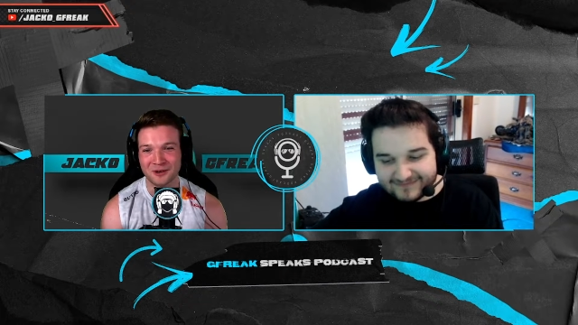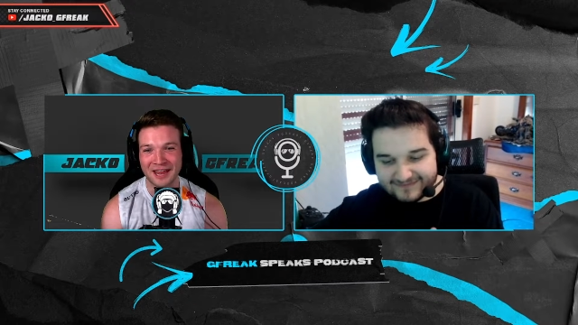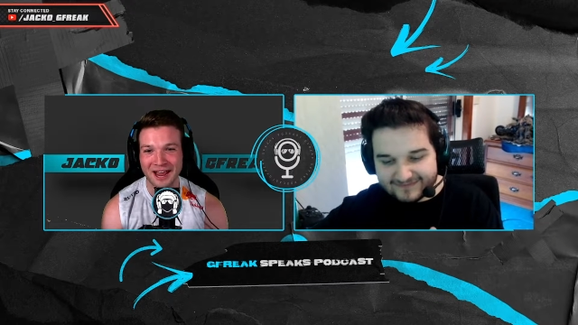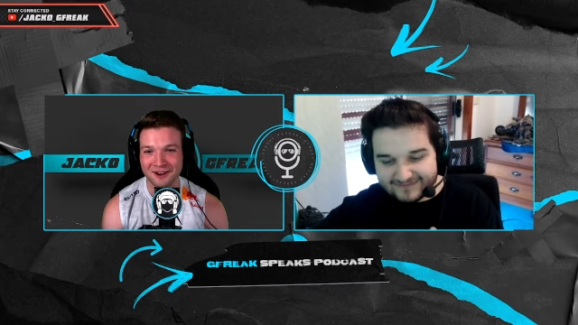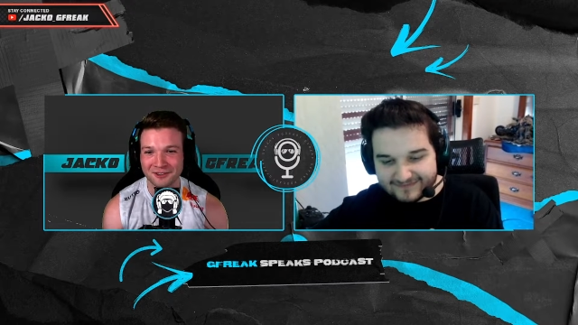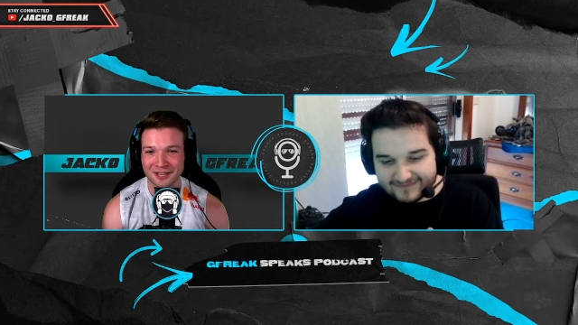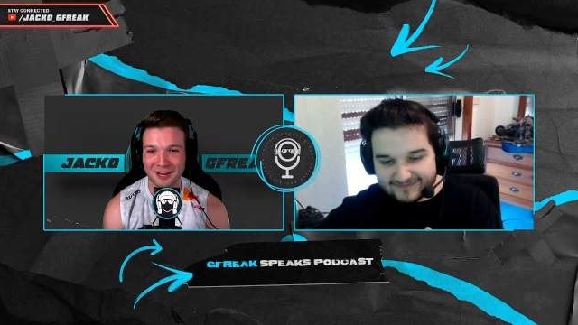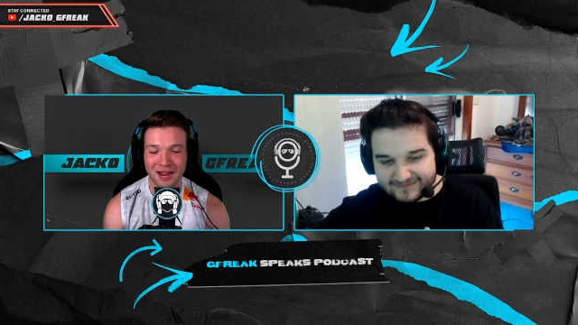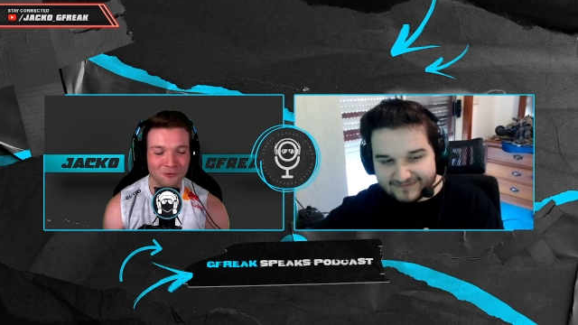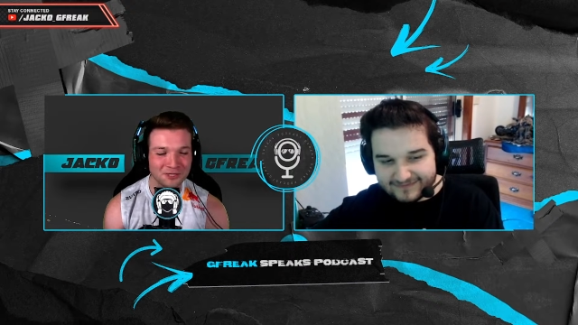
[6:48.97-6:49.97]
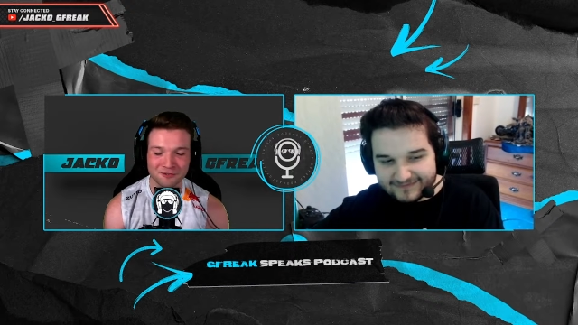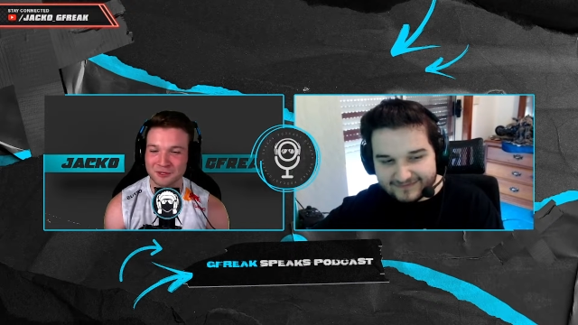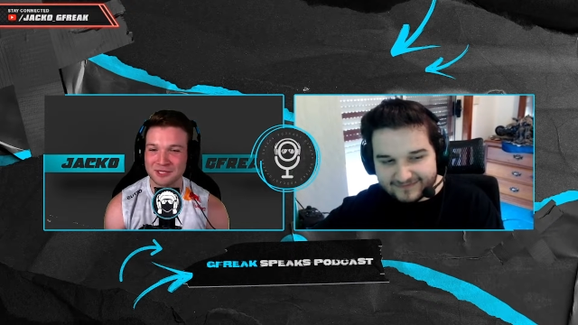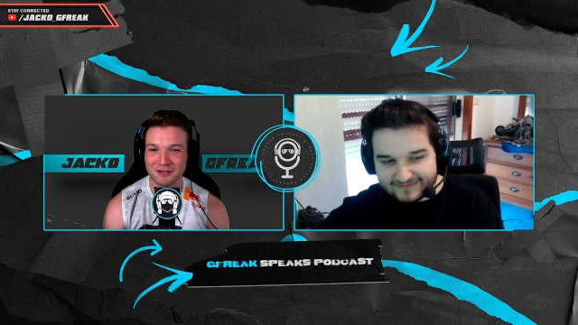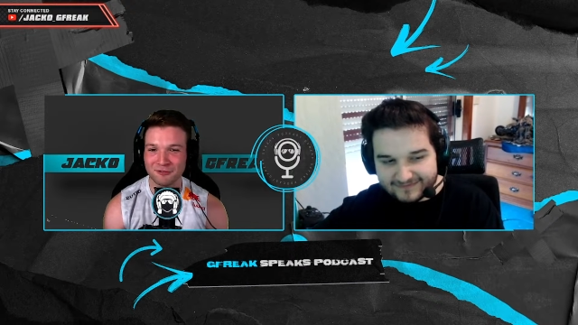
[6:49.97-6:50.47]
Speaker 1: How did that? How was that
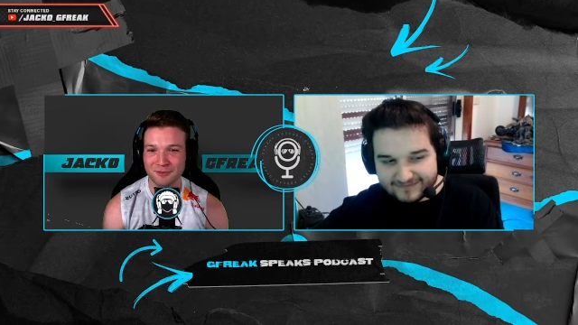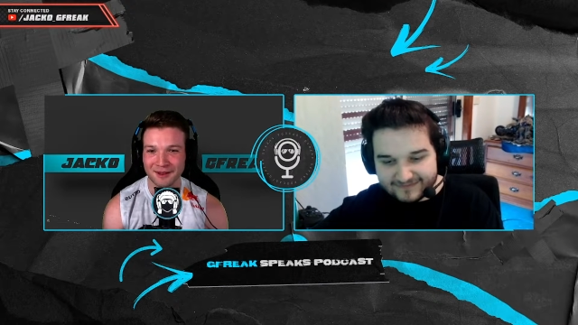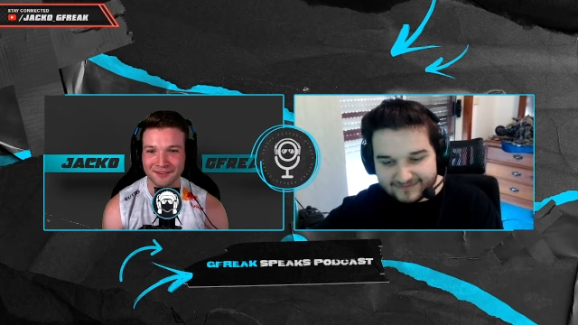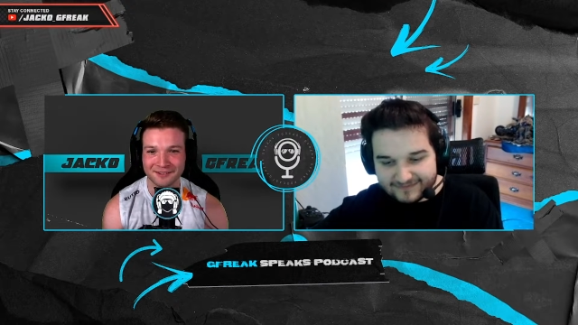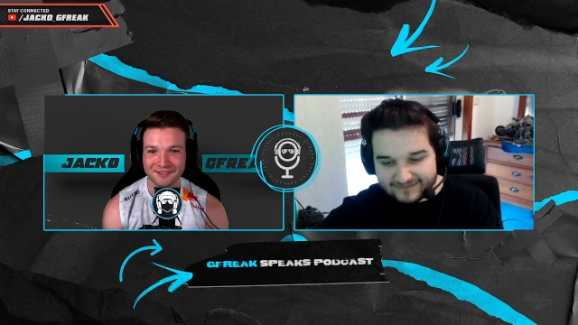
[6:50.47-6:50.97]
received, man?